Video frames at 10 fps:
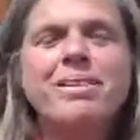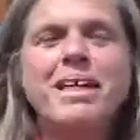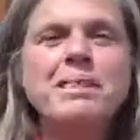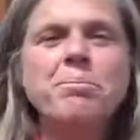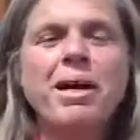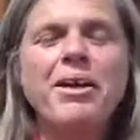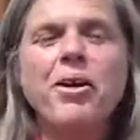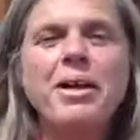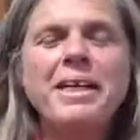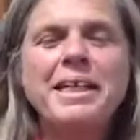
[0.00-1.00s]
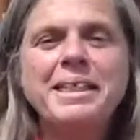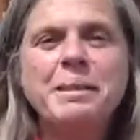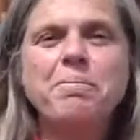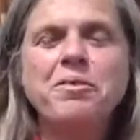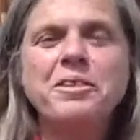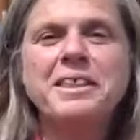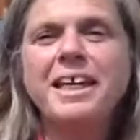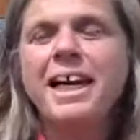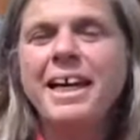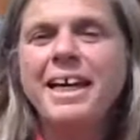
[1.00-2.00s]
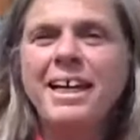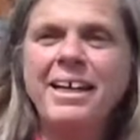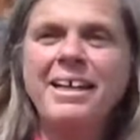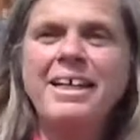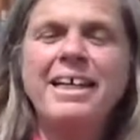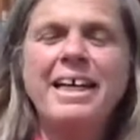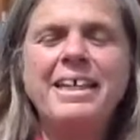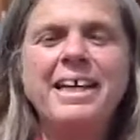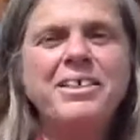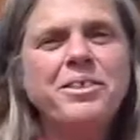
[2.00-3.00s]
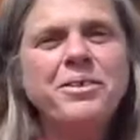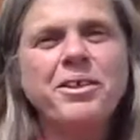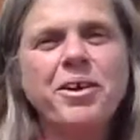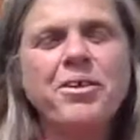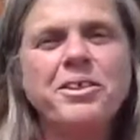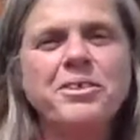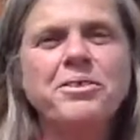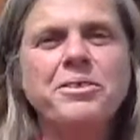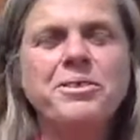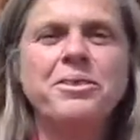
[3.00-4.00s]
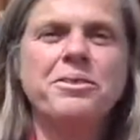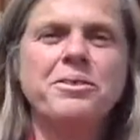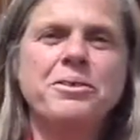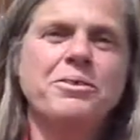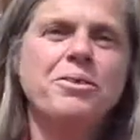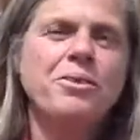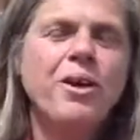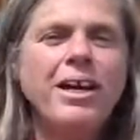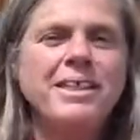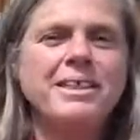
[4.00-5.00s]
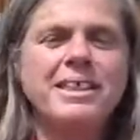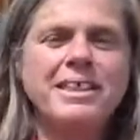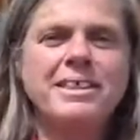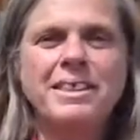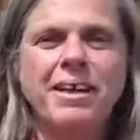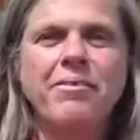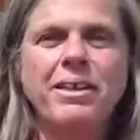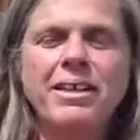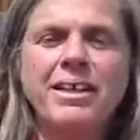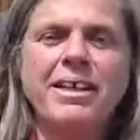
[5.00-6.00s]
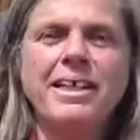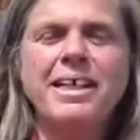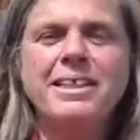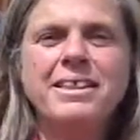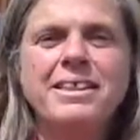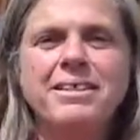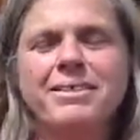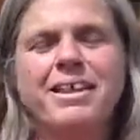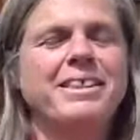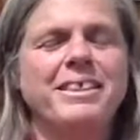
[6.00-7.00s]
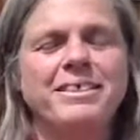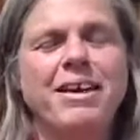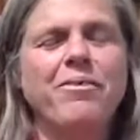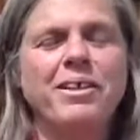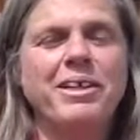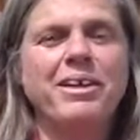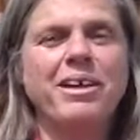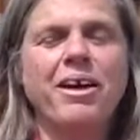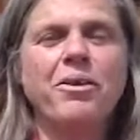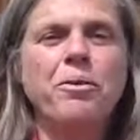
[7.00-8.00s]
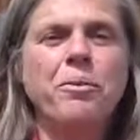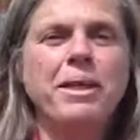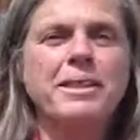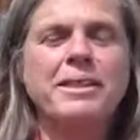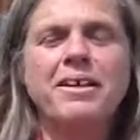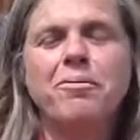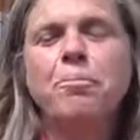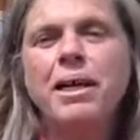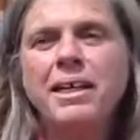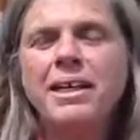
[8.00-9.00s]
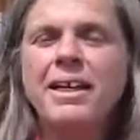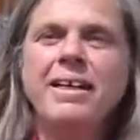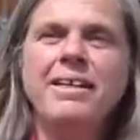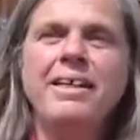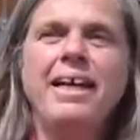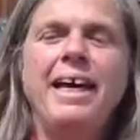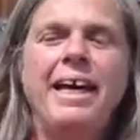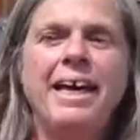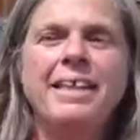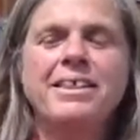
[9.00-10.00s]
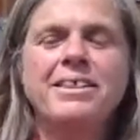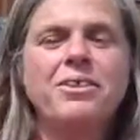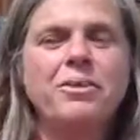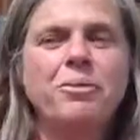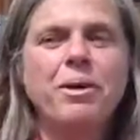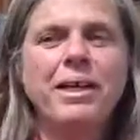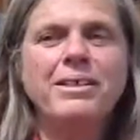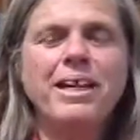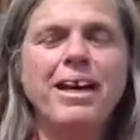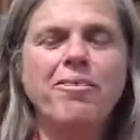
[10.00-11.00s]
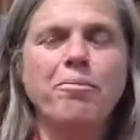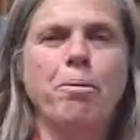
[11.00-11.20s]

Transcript: that's my gardening tip for today. And I do encourage you to try seed saving. It's definitely a good way to save money, and it's a good way to have